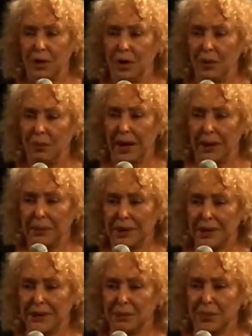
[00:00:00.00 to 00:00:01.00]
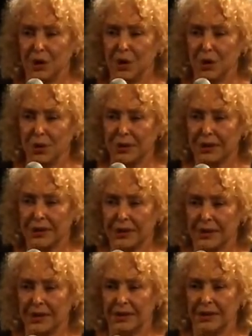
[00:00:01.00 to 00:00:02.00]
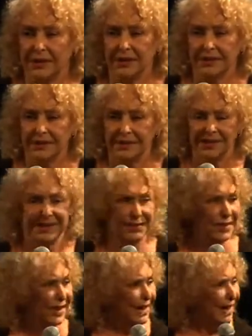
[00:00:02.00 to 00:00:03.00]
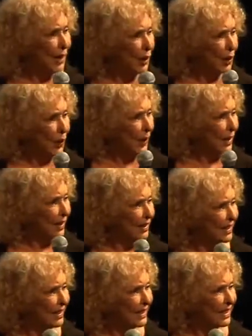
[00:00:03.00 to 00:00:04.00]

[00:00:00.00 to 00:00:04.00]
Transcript: uh, baptism coats it's really echoey, huh?